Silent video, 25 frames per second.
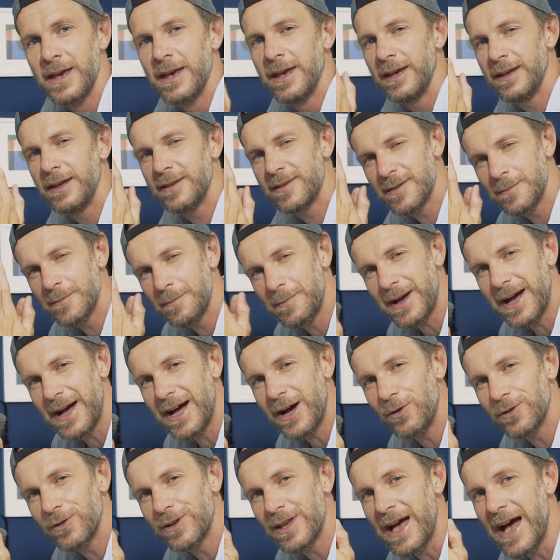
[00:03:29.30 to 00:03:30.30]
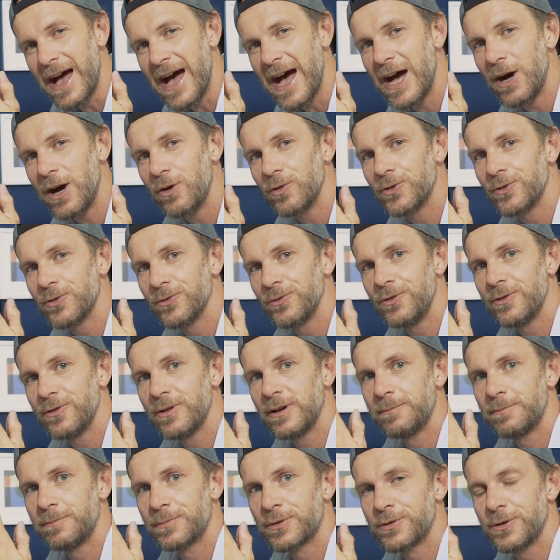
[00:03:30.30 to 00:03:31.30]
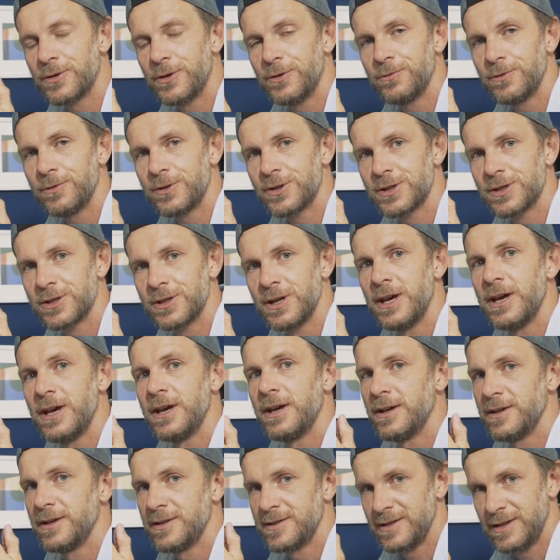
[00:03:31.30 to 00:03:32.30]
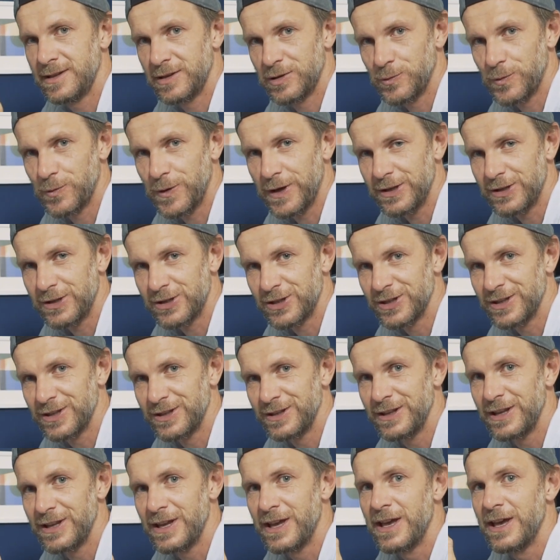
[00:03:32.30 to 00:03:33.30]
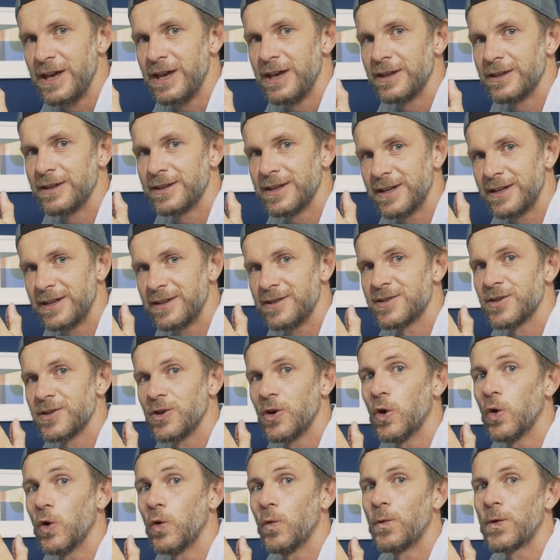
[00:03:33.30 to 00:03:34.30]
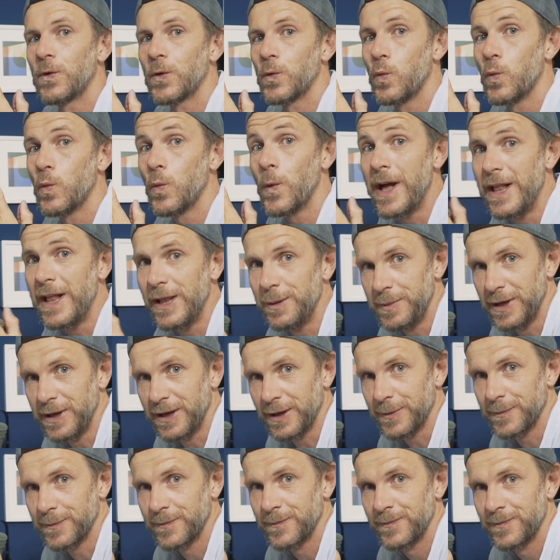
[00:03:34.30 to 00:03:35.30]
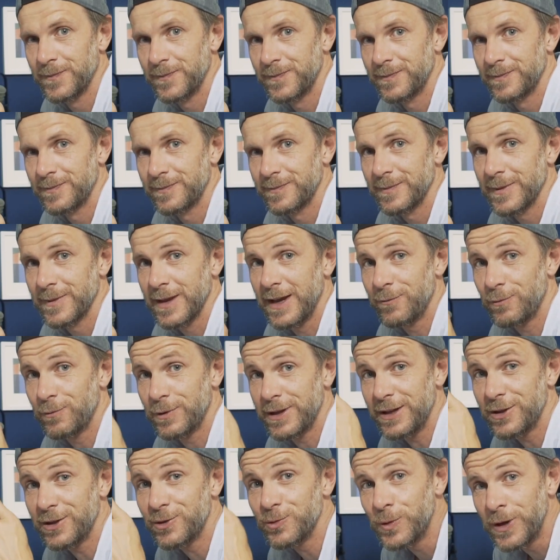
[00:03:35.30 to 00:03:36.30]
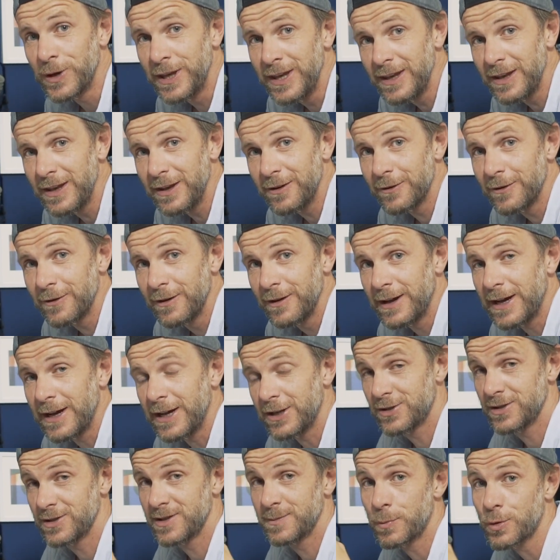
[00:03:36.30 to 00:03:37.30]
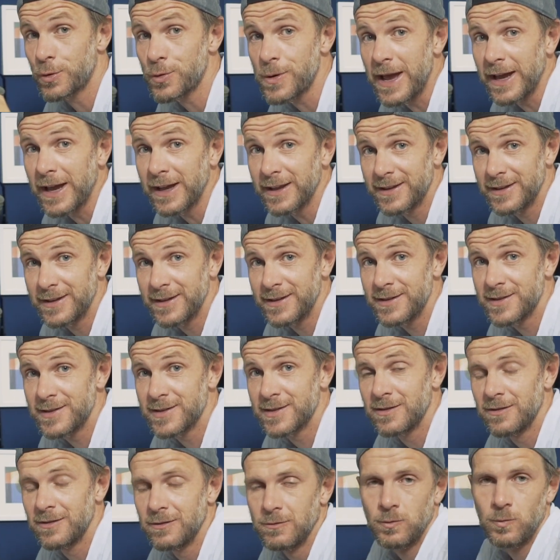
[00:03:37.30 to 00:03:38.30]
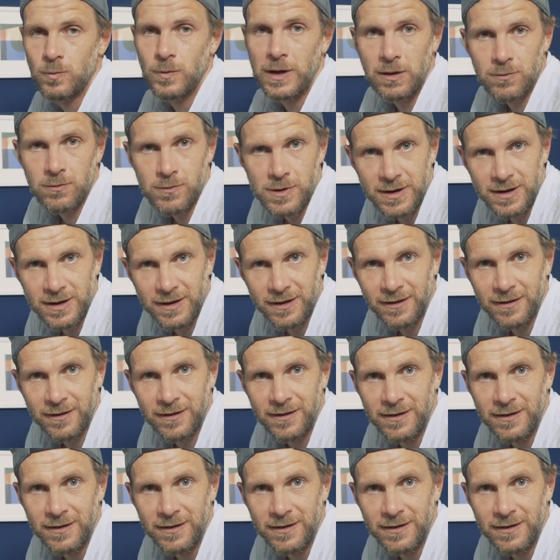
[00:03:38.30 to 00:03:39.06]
It's about how do you approach a situation that is overwhelming. And what I do here, I just practice while running.